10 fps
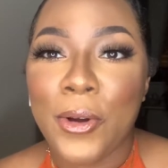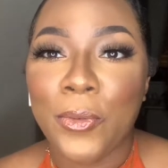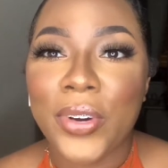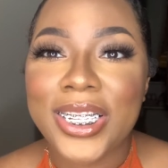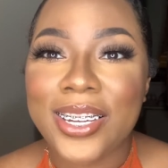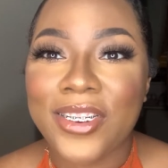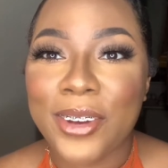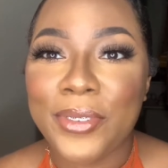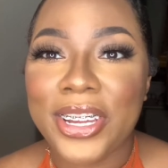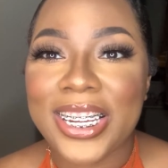What's up, Co
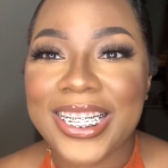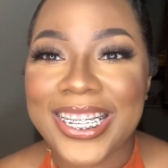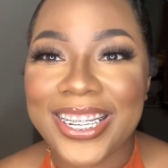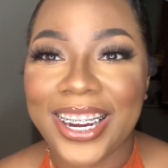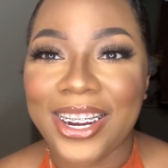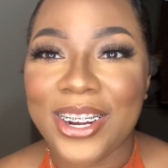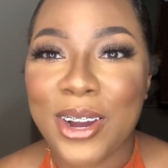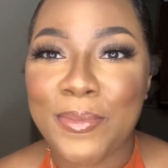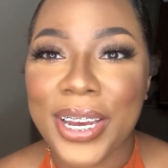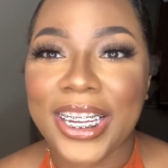Beauties? It's your girl Co
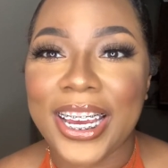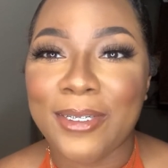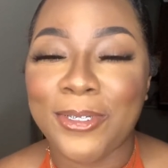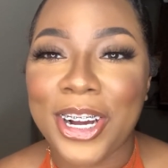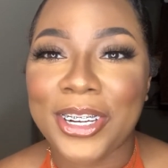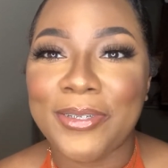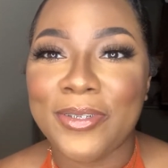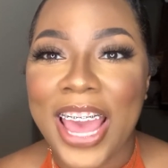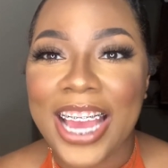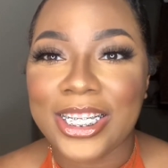Bella, and welcome
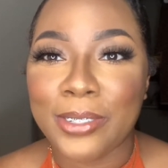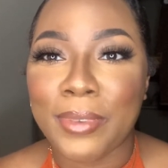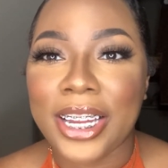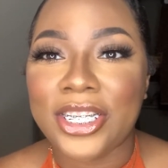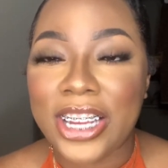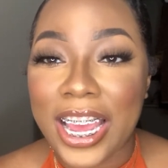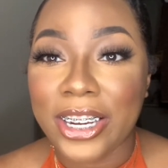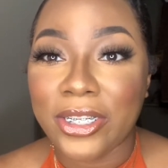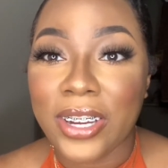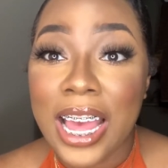back to my
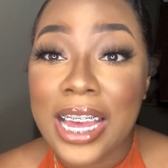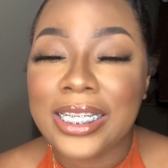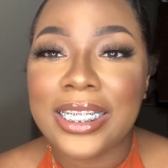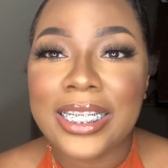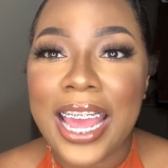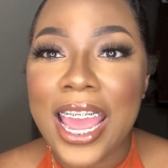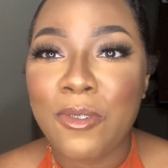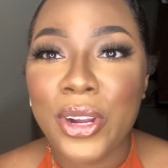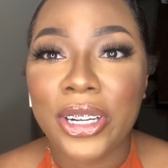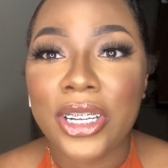channel. Today
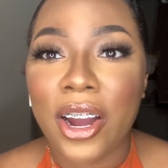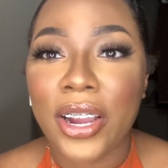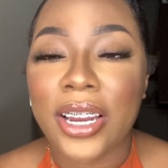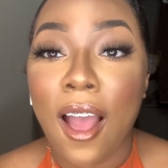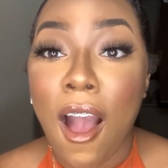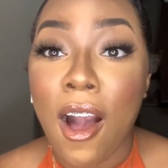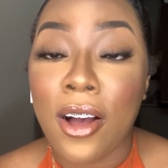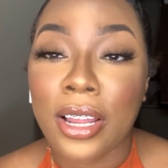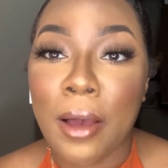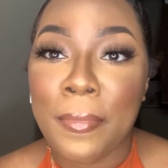we are talking
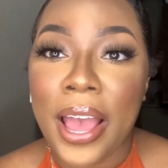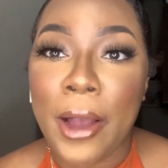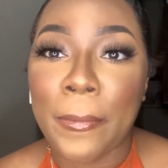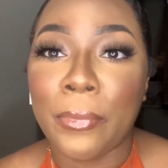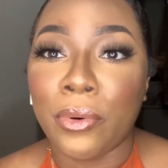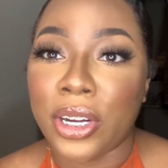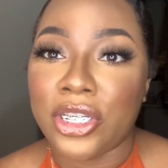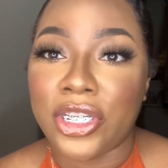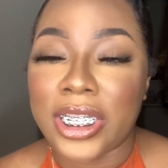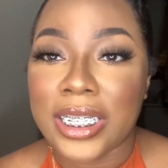all about
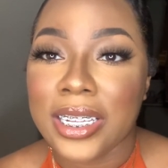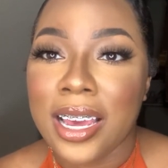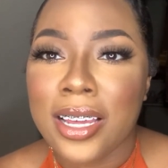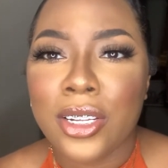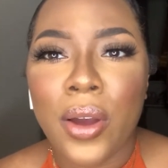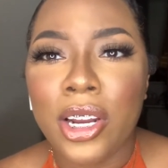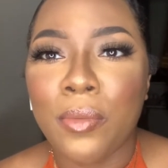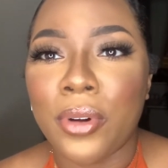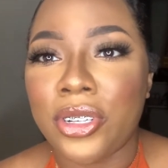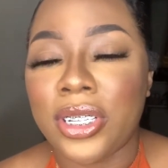brushes. So I know
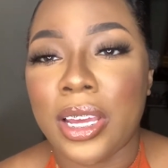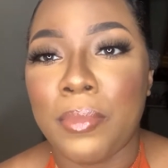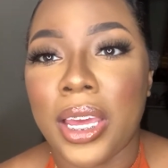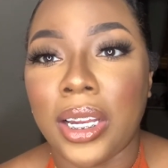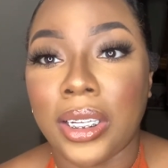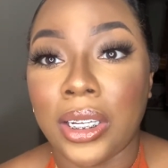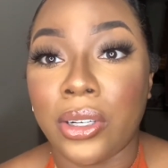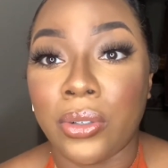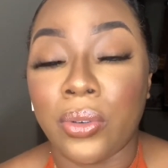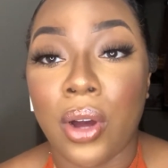brushes can be a
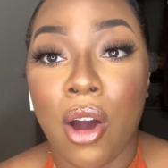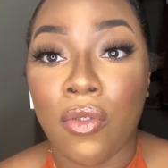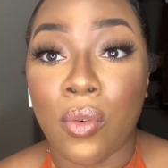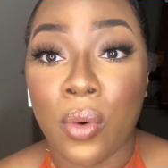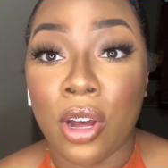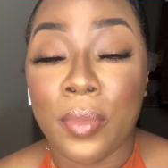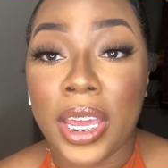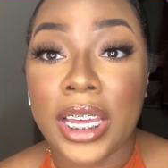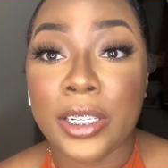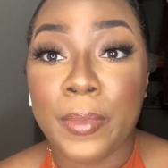little
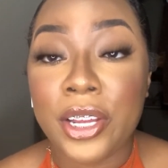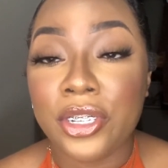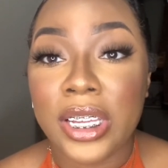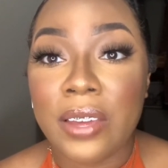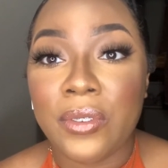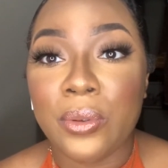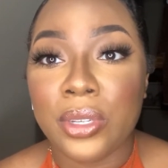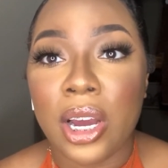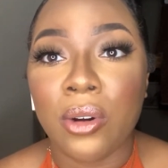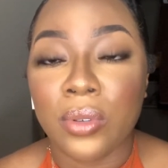overwhelming, especially if you
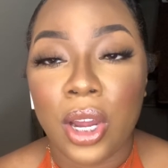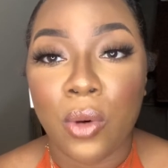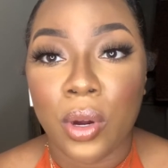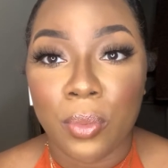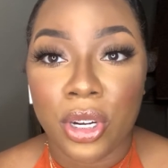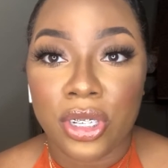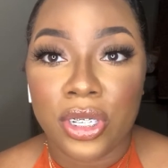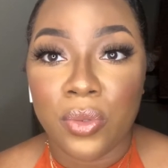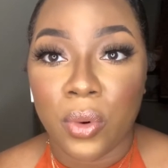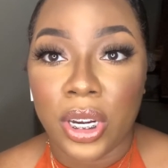don't know what brushes
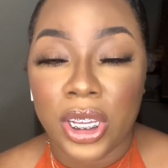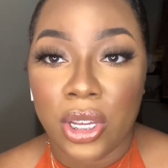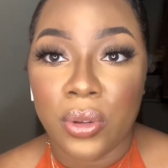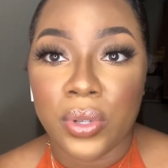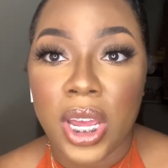you want to use